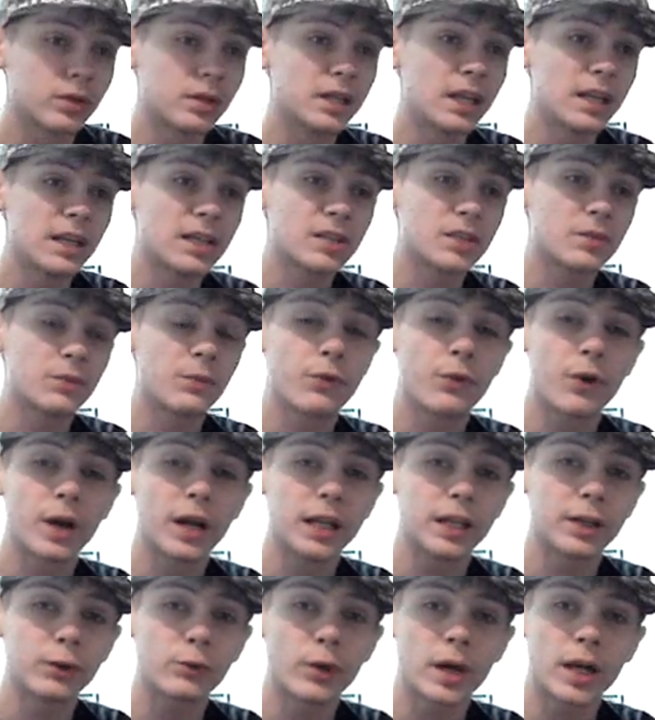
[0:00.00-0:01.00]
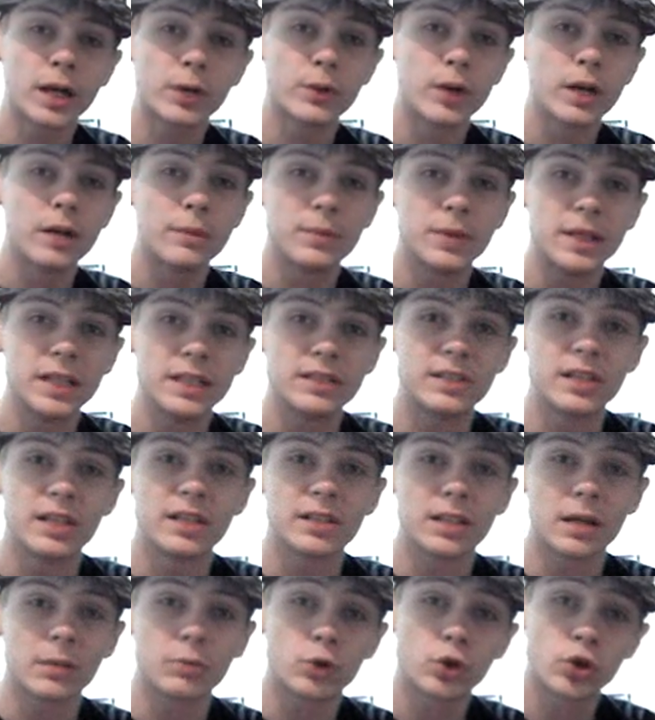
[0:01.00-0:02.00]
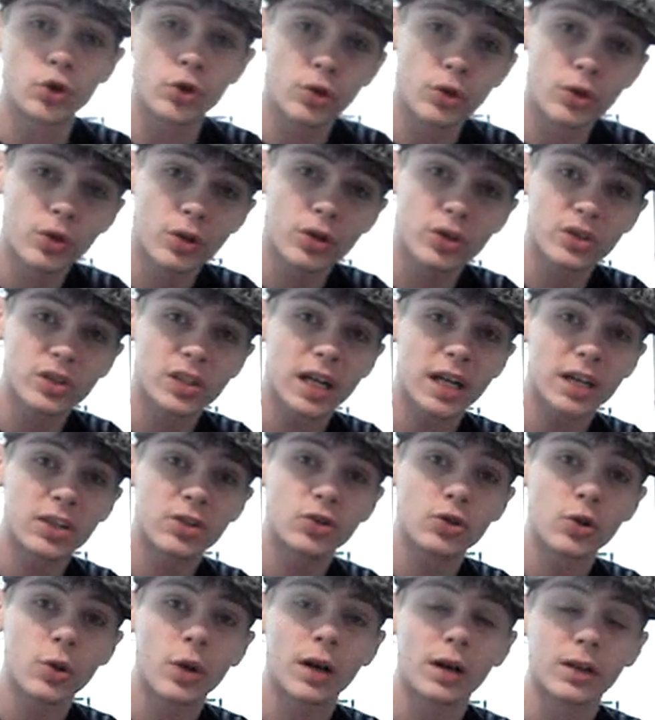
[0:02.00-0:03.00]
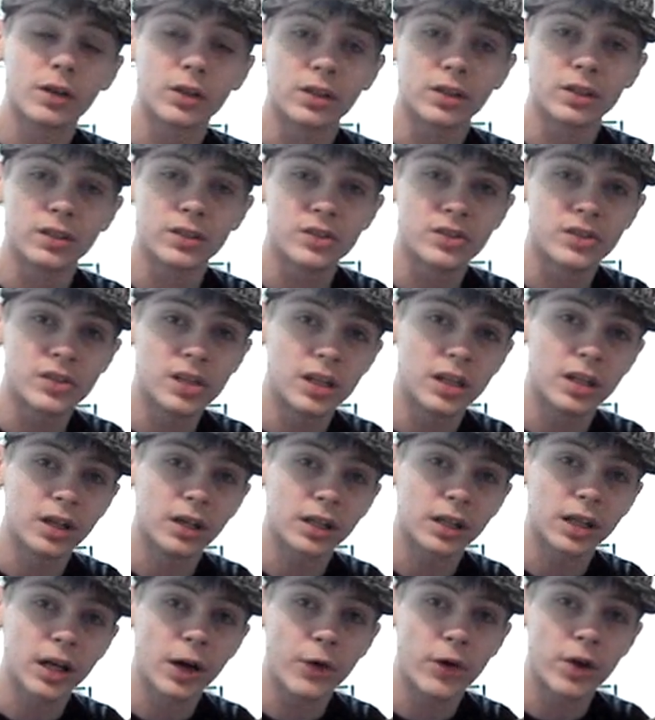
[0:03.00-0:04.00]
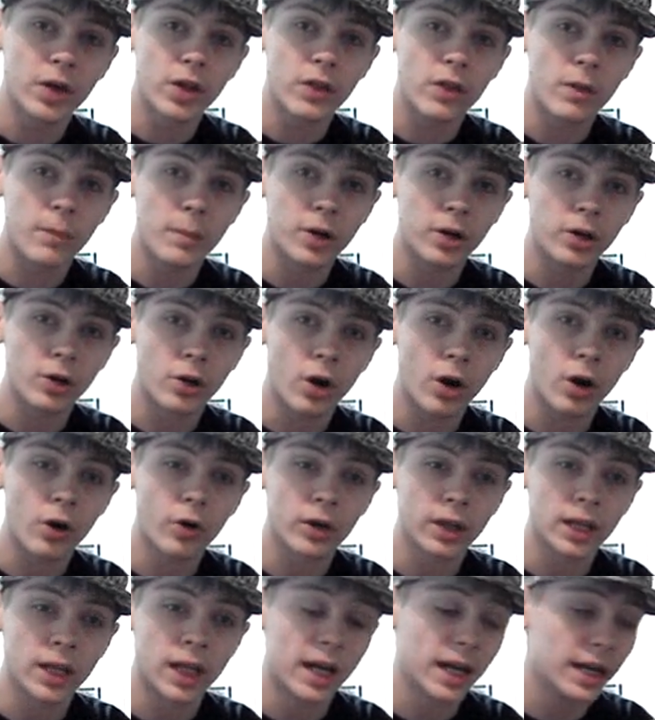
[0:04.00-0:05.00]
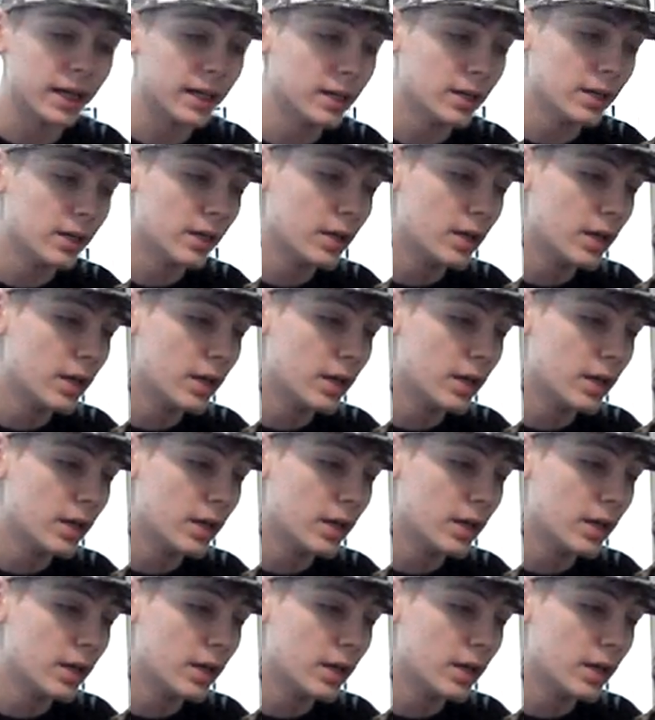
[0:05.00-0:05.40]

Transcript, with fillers: This and Freddy, great pieces. I'm sure Sideshow are going to consider carrying on the modern horror line.